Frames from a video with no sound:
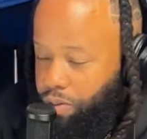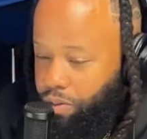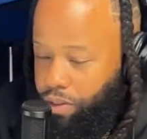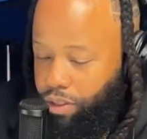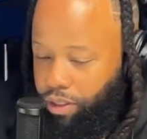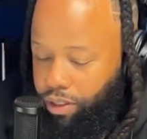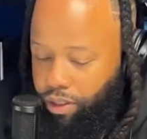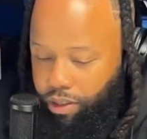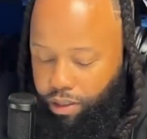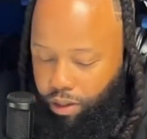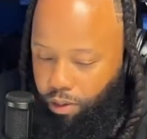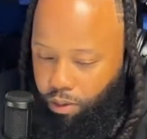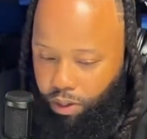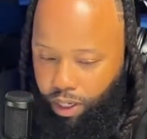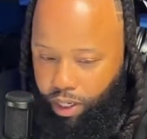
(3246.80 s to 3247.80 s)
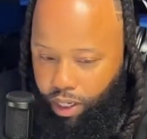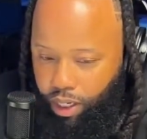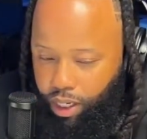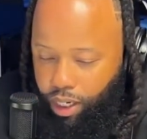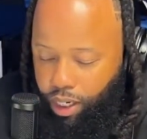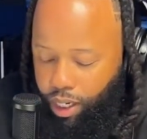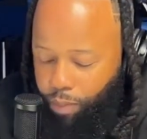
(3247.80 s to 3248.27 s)
You did. So
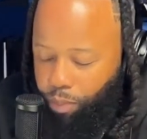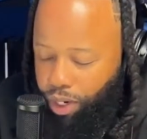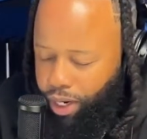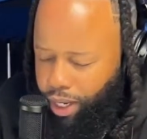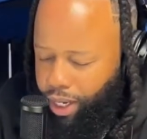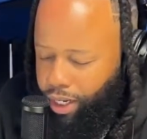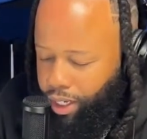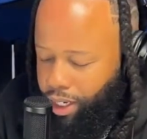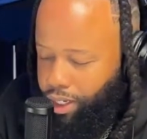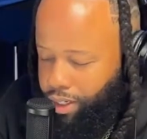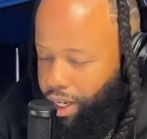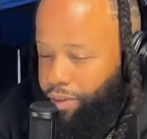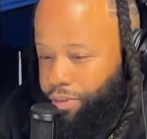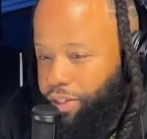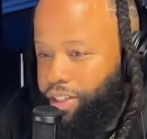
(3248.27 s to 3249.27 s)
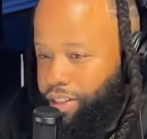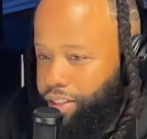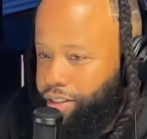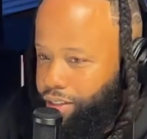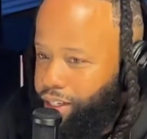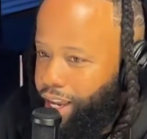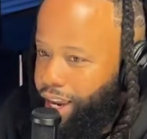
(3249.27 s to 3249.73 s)
it definitely
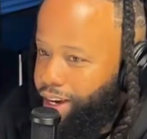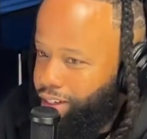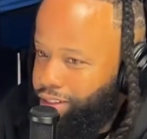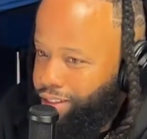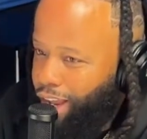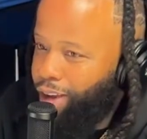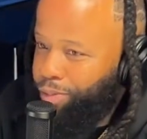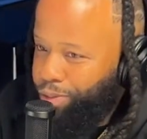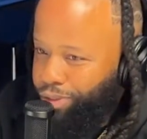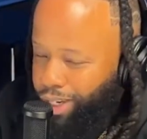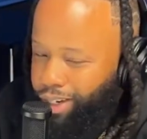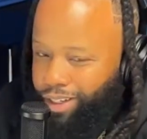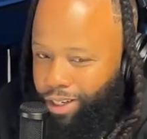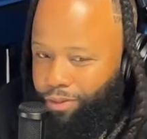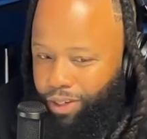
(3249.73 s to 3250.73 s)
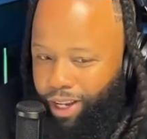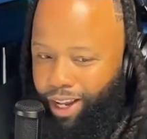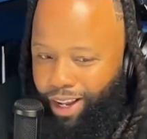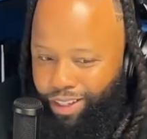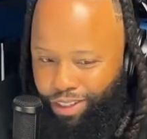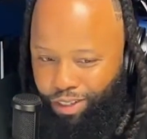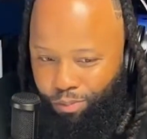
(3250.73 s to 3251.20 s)
had its obstacles. I definitely
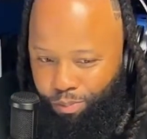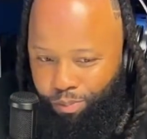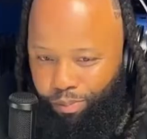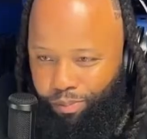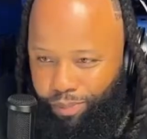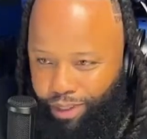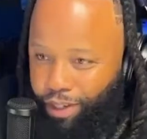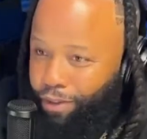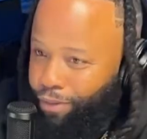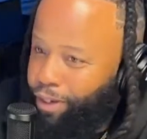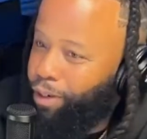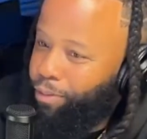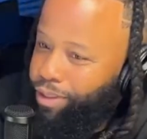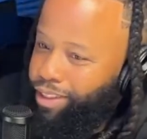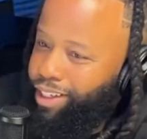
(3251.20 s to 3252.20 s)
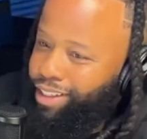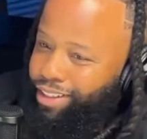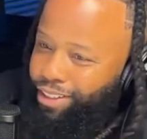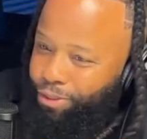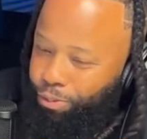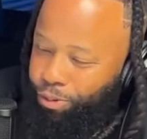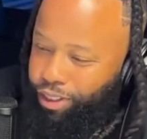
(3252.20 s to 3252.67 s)
had some tough
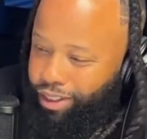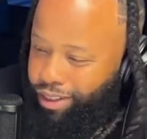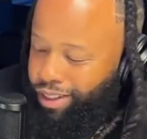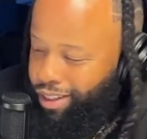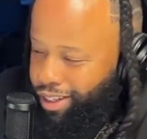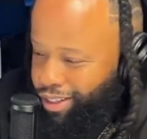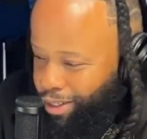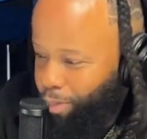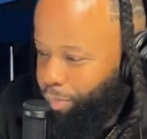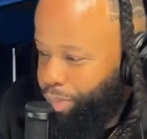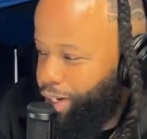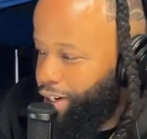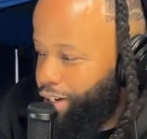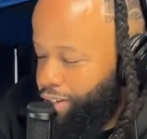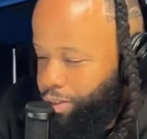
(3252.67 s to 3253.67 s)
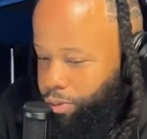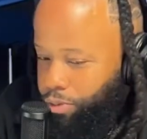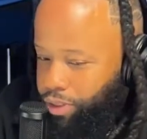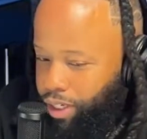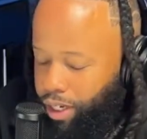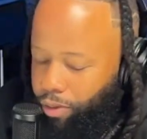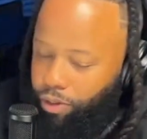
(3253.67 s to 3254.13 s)
conversations with some parents who
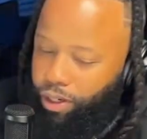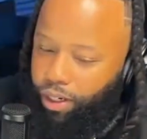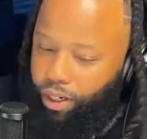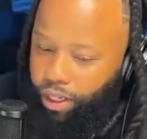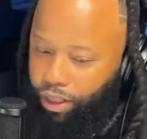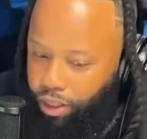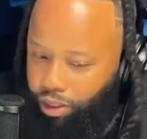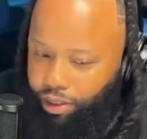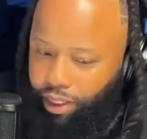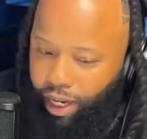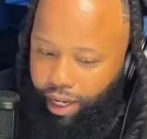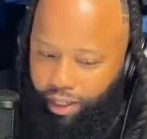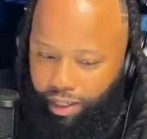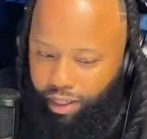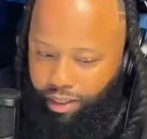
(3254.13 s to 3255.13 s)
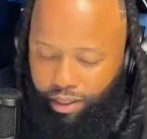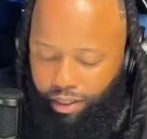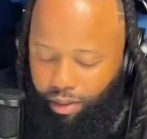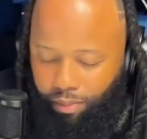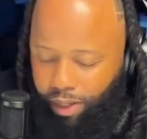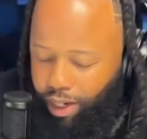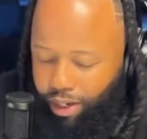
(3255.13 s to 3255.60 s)
was like, well, it looks like this.
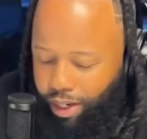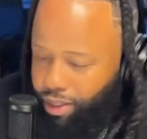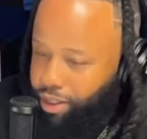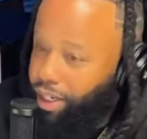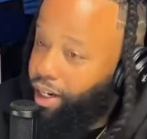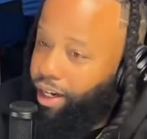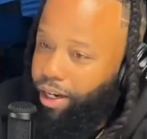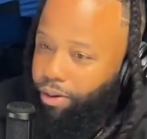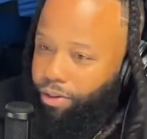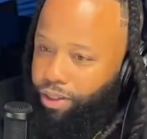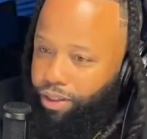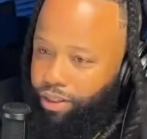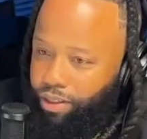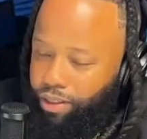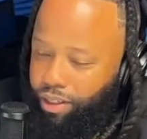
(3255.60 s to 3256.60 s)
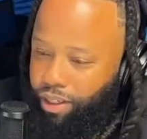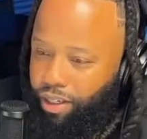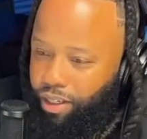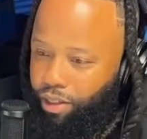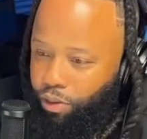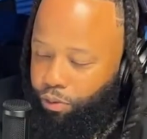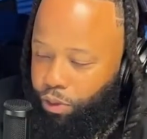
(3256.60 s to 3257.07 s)
And I'm like, that's not how it is.
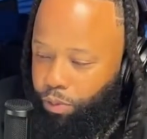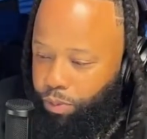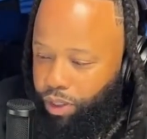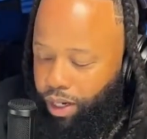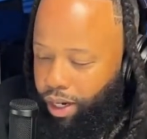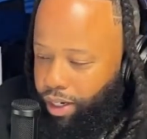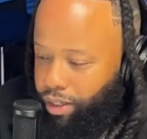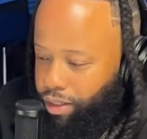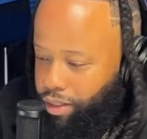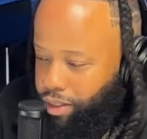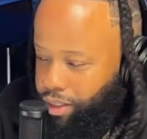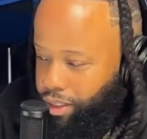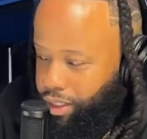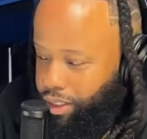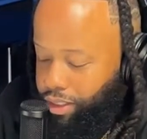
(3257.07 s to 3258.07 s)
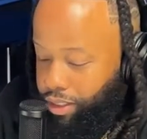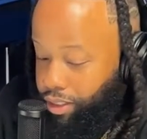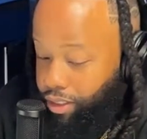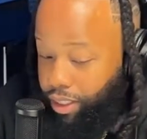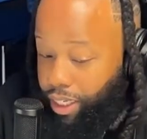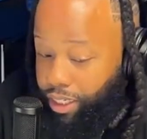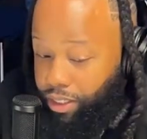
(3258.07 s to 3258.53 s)
You feel me? Like, it's
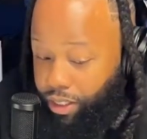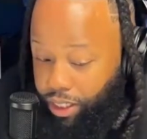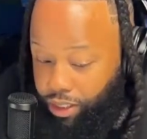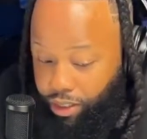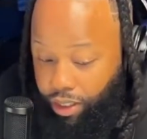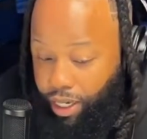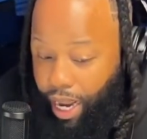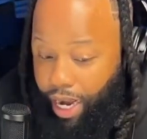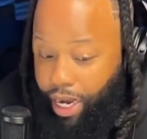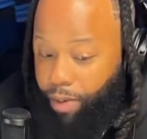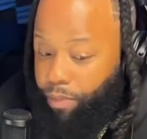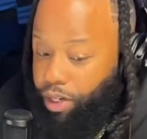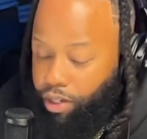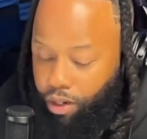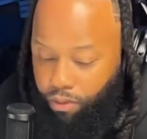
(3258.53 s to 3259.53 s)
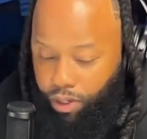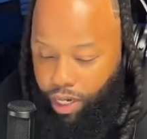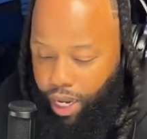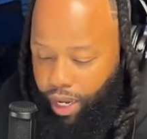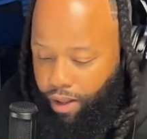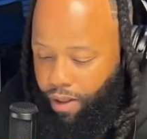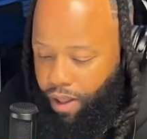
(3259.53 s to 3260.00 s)
the dynamic of it.
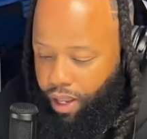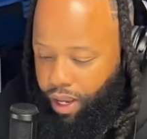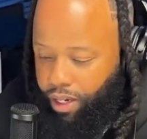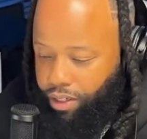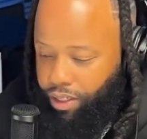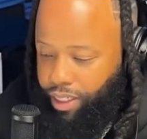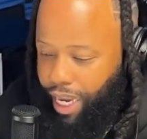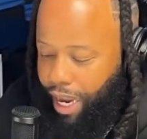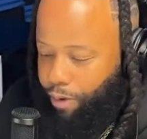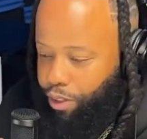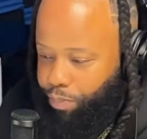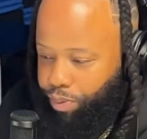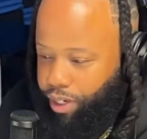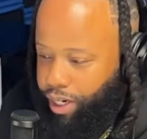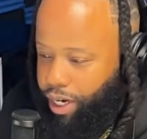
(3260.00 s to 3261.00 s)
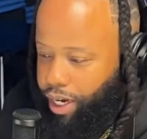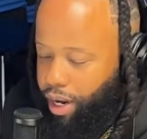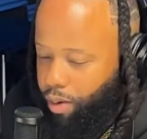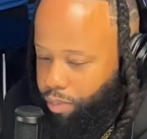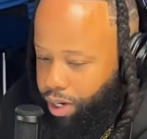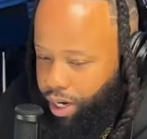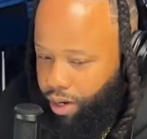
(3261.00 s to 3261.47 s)
Like, it's just how it's playing
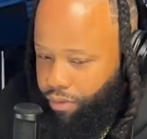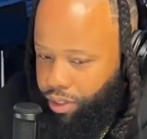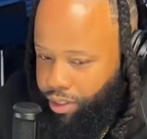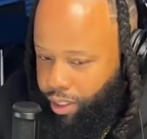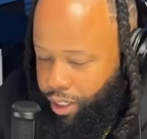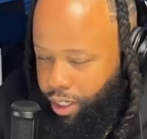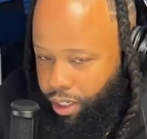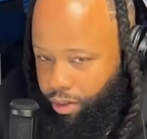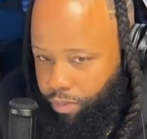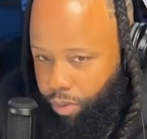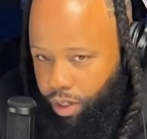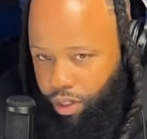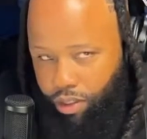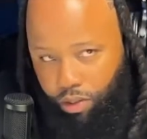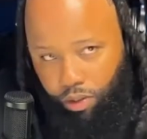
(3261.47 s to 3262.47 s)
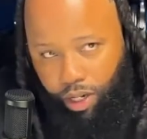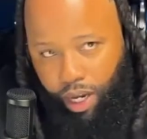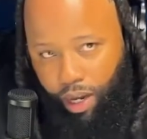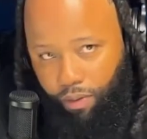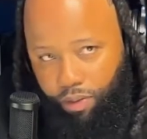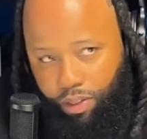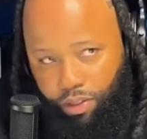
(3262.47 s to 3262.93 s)
out. But every team is going to
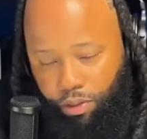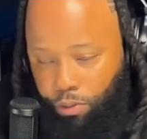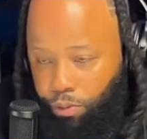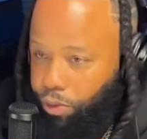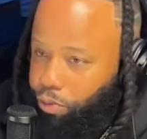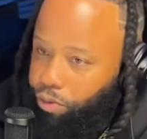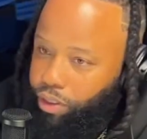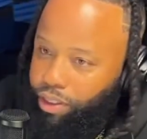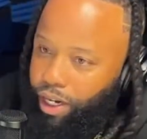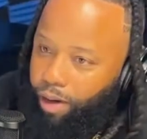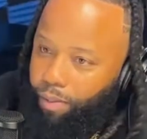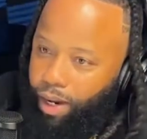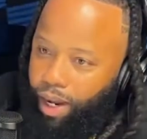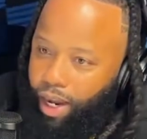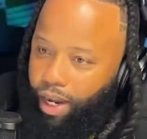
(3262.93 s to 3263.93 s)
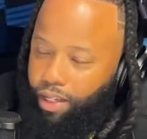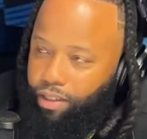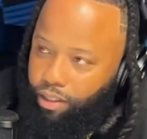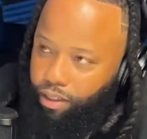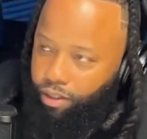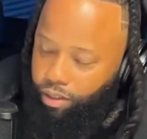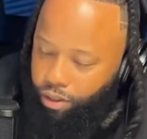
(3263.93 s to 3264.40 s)
have its 2 or 3 top guys.
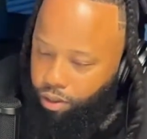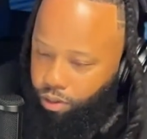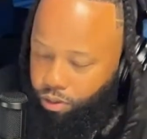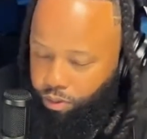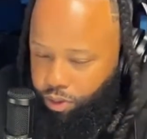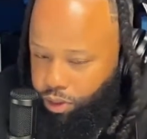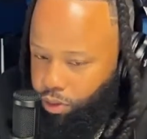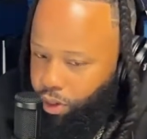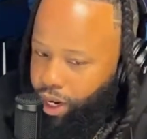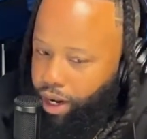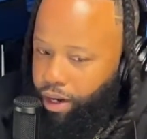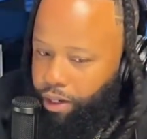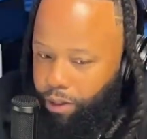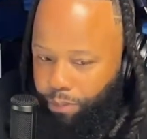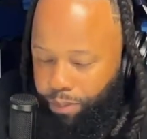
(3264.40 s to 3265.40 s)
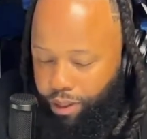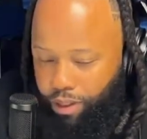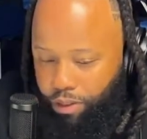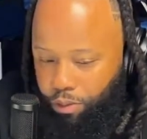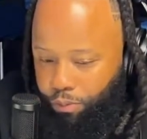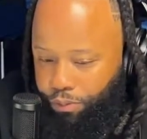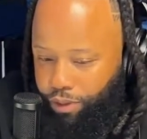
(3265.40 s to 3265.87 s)
And, it's going to have other
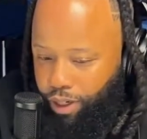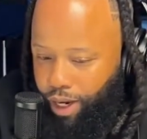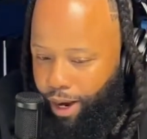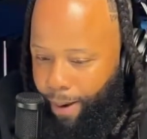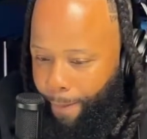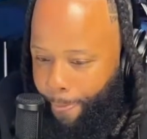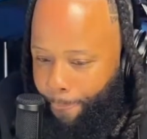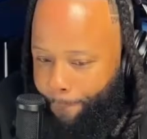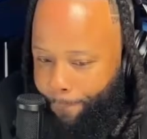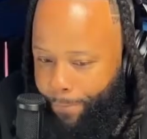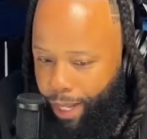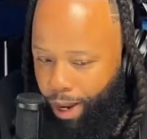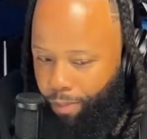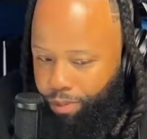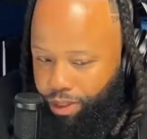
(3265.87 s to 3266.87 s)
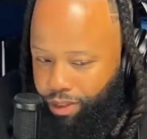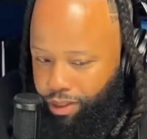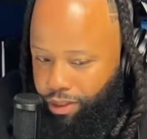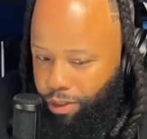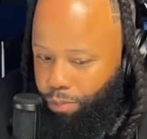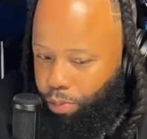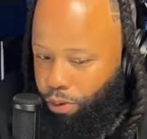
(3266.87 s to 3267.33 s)
players who feel like I'm just
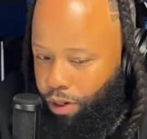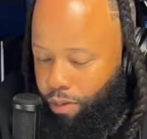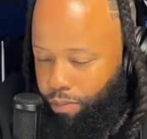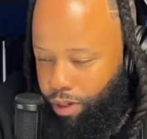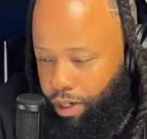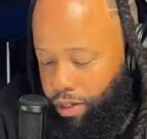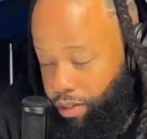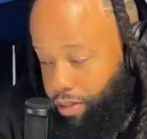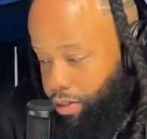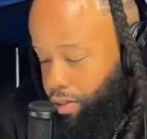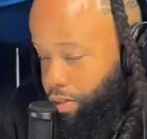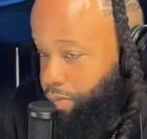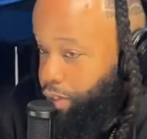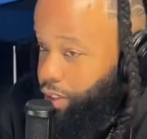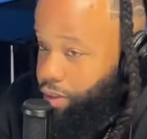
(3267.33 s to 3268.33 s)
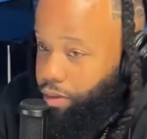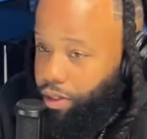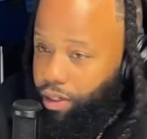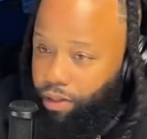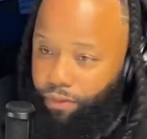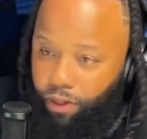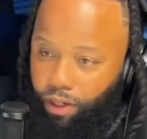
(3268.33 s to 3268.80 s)
as important. But, the media don't
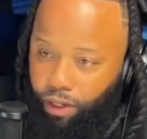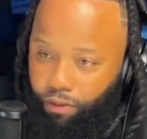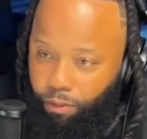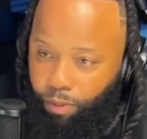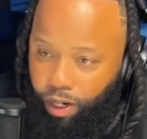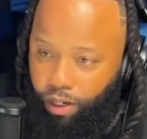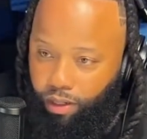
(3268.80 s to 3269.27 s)
cover everybody.